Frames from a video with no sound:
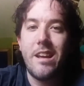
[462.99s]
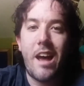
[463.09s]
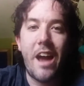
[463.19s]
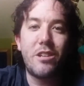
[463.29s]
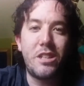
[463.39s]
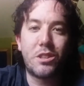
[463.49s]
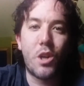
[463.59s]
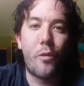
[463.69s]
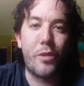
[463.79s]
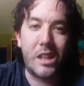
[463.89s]
usually just
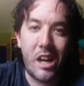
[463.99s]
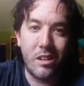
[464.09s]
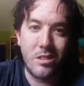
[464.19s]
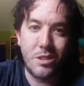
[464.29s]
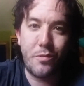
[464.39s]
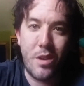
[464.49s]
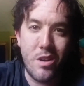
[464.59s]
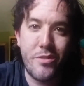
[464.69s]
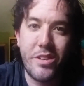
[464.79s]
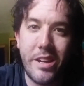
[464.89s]
go for colors
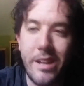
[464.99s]
first.